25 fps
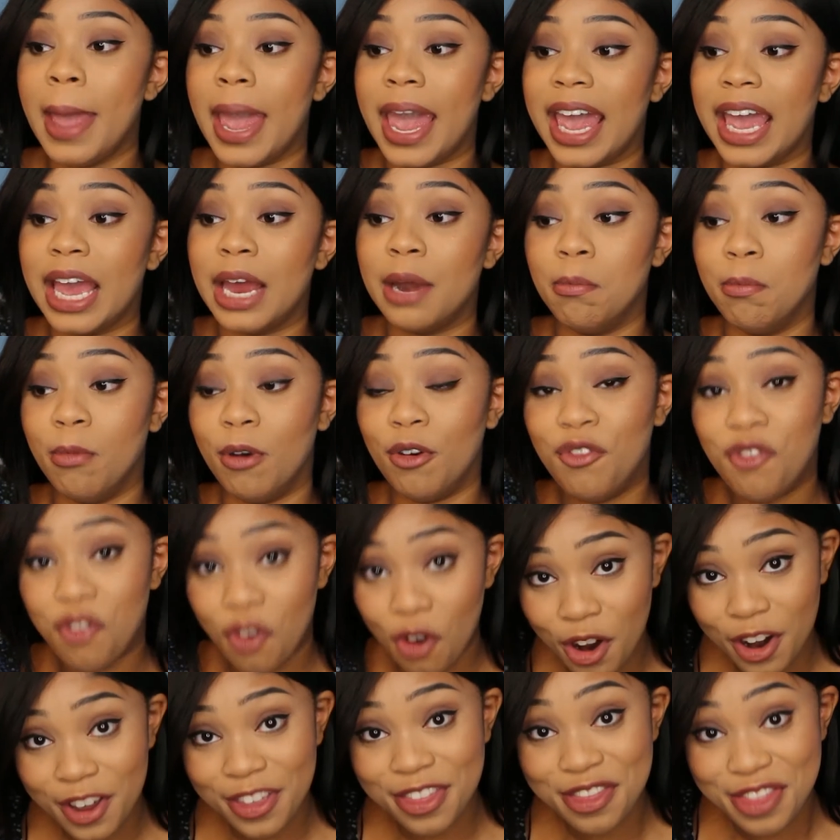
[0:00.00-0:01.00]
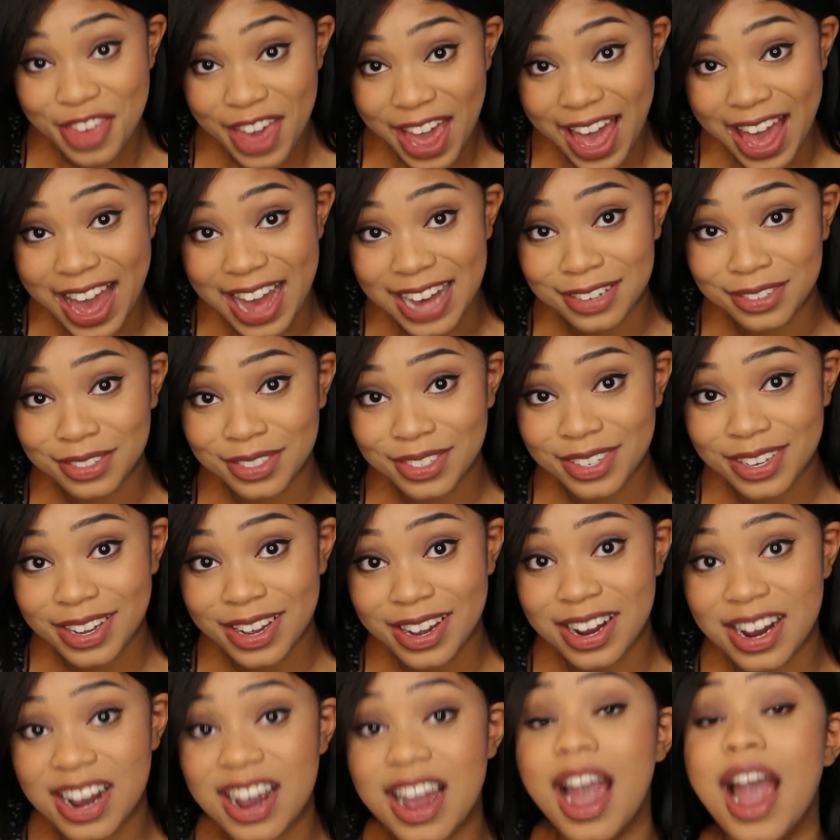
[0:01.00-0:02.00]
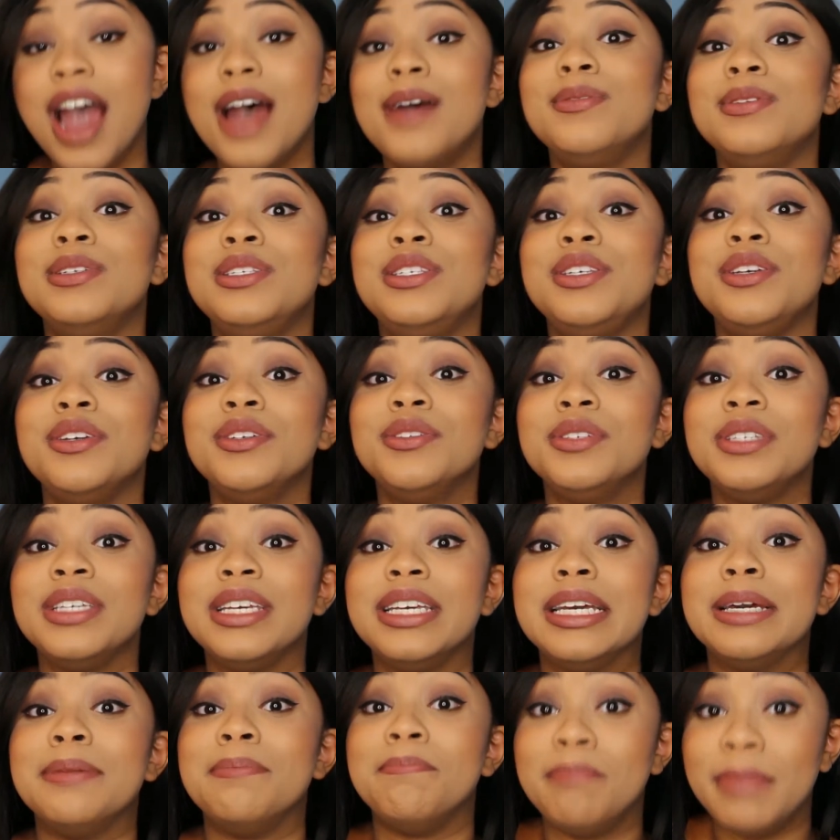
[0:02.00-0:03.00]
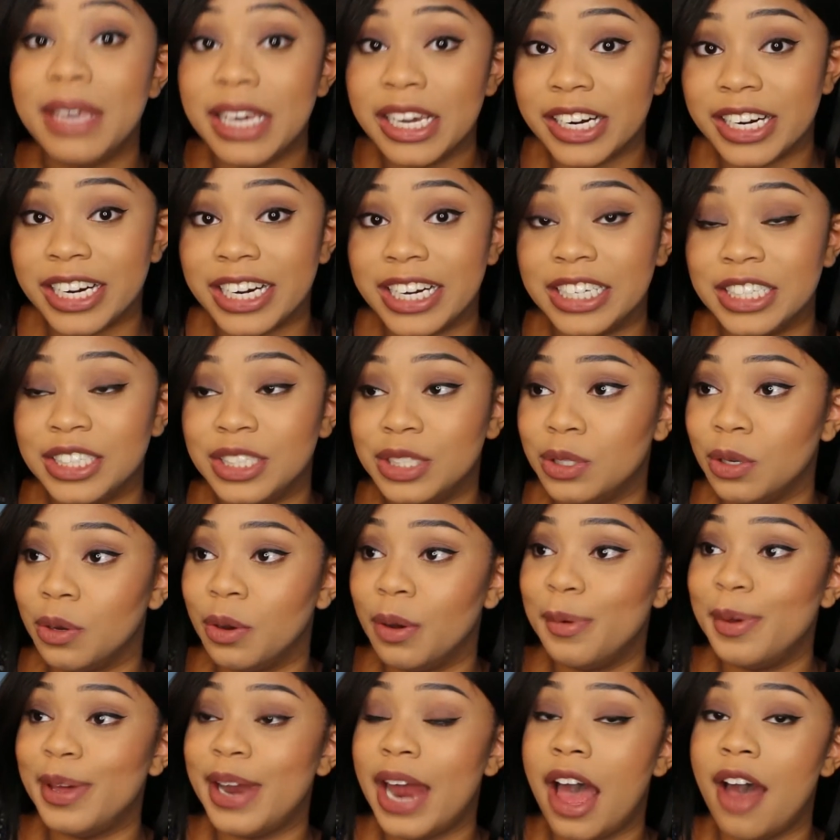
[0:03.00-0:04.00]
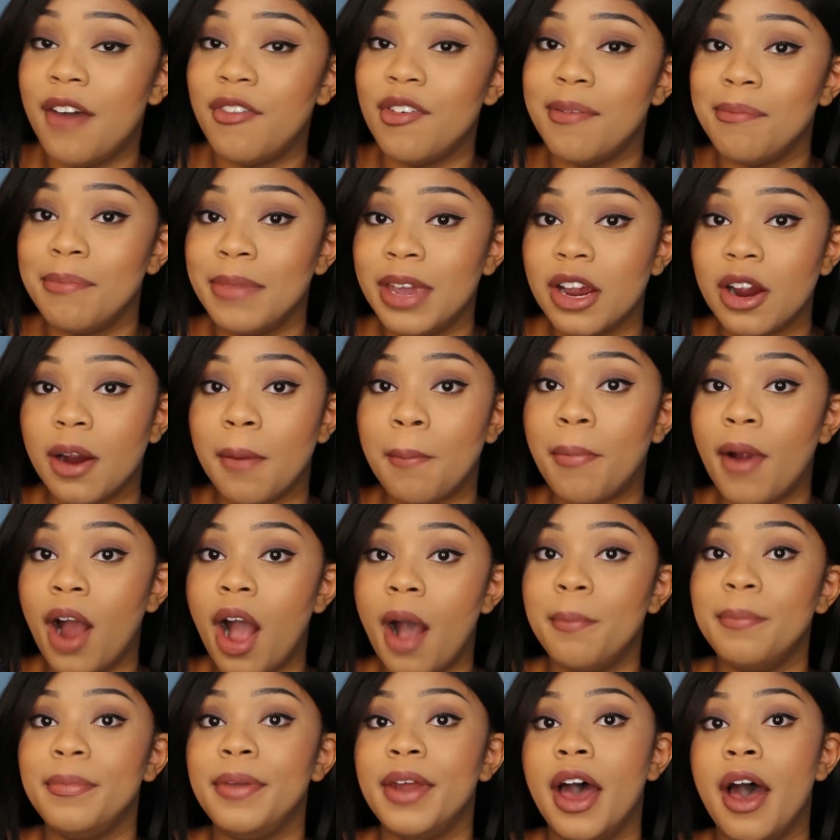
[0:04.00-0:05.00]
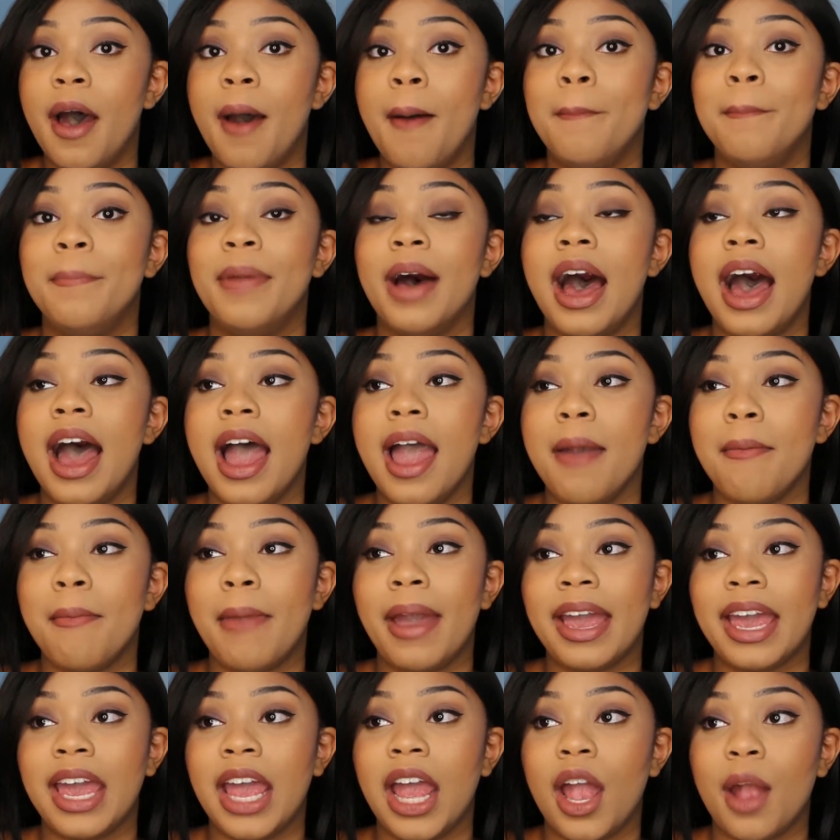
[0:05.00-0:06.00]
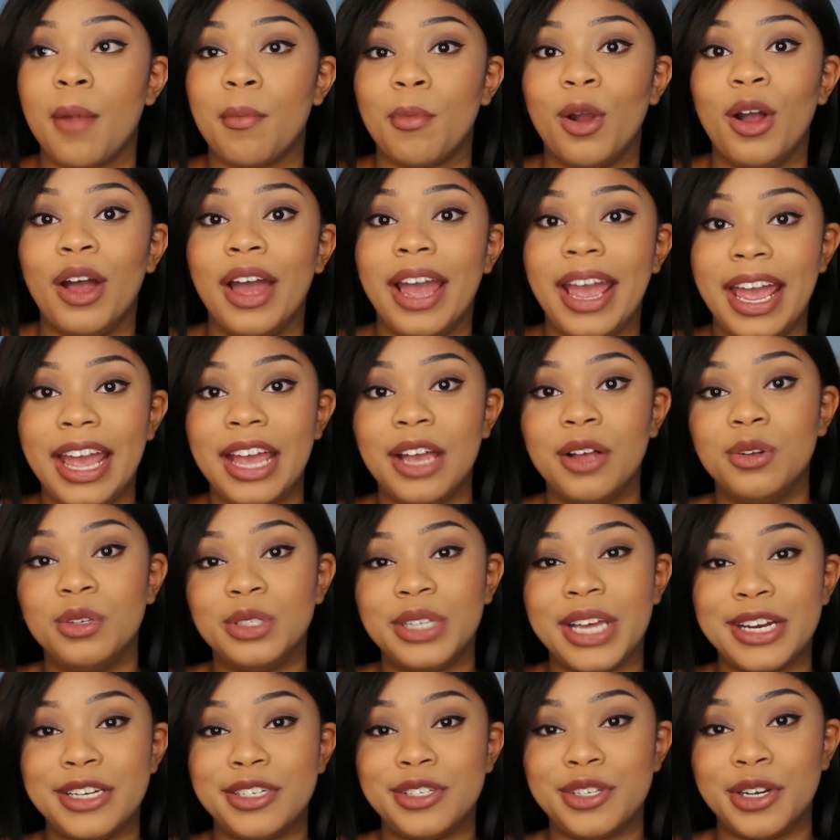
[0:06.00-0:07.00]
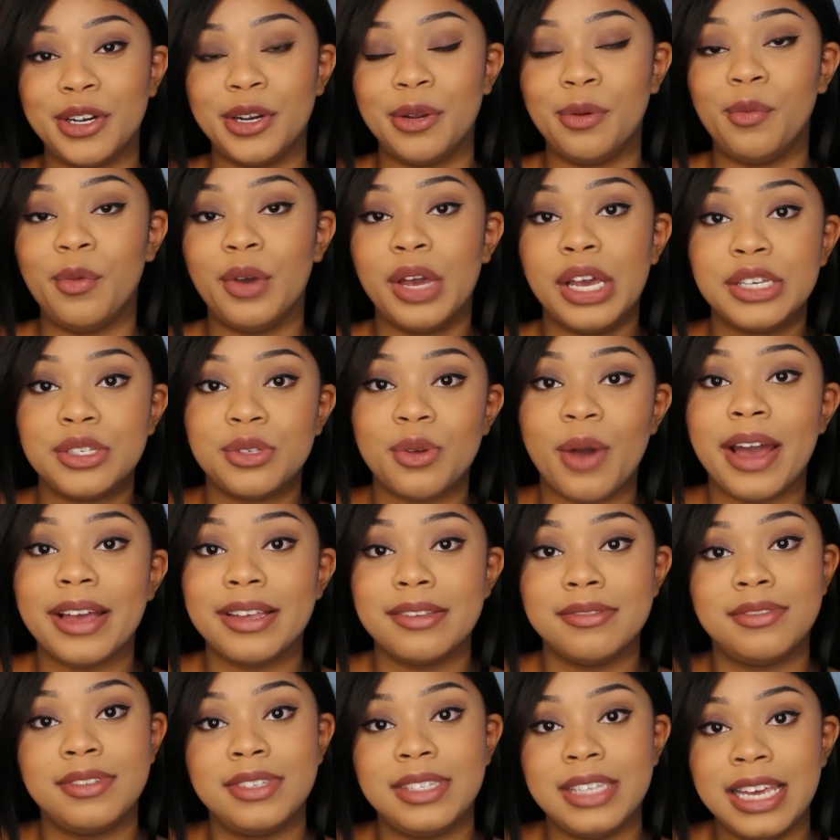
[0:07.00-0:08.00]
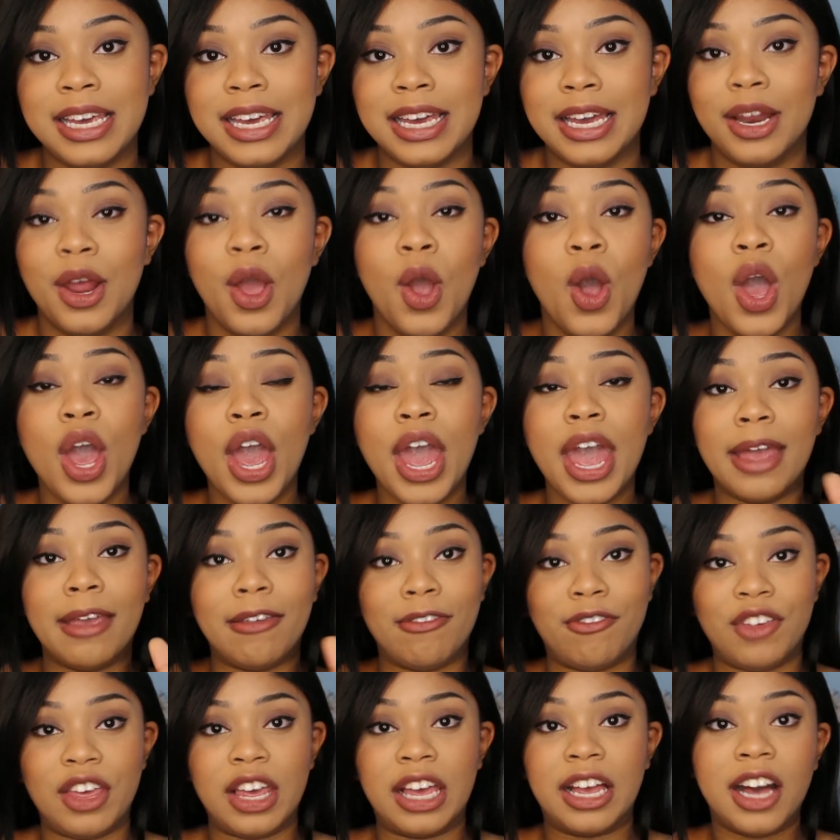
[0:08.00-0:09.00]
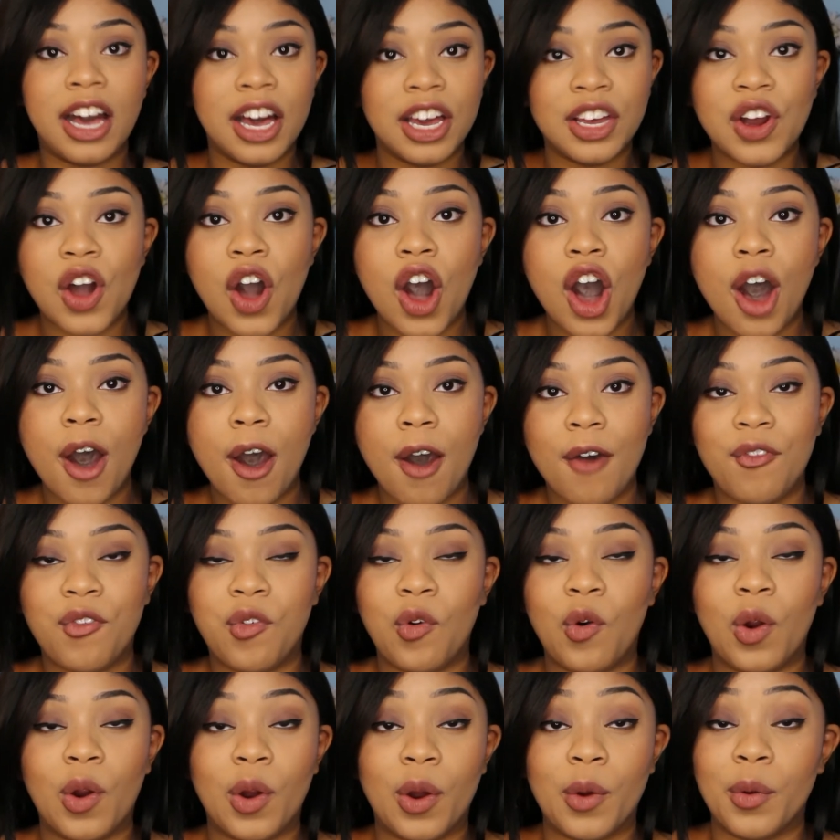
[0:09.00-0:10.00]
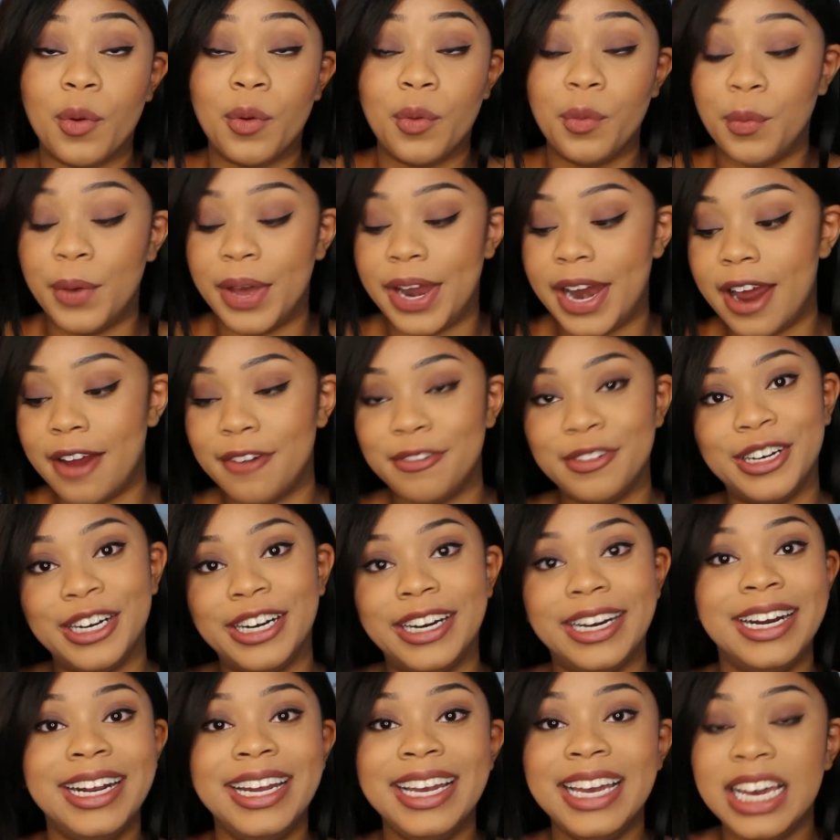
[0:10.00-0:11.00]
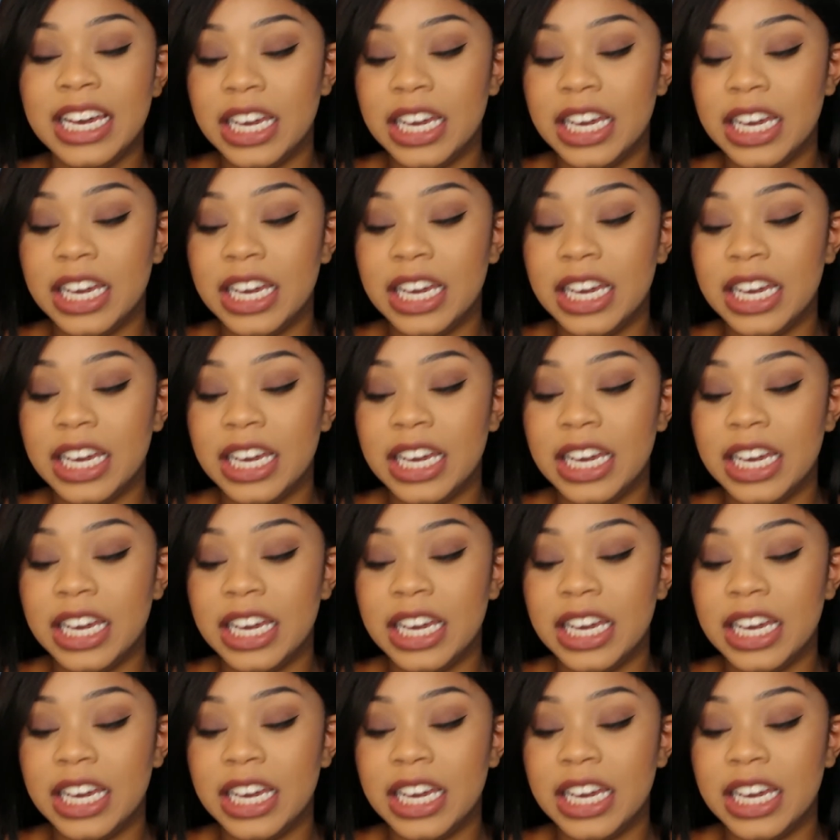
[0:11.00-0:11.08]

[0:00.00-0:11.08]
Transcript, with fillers: And before that, I was using a mirror, so it would have a mirror propped up behind my camera, angled at a certain way so I can see it if it cut off or whatever.